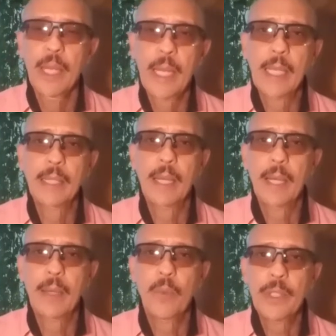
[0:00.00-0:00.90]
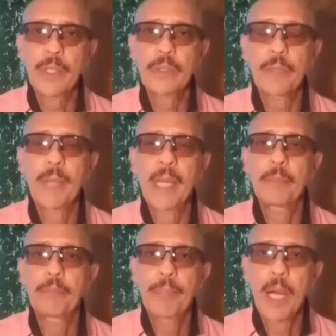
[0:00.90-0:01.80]
And I wanted to
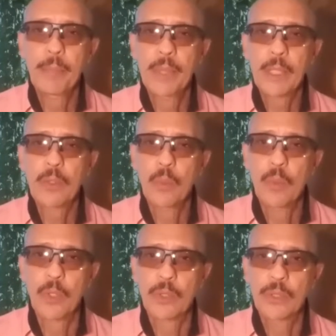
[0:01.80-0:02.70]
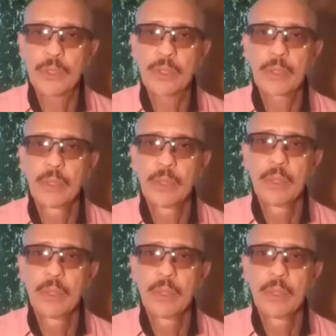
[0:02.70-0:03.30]
make public works.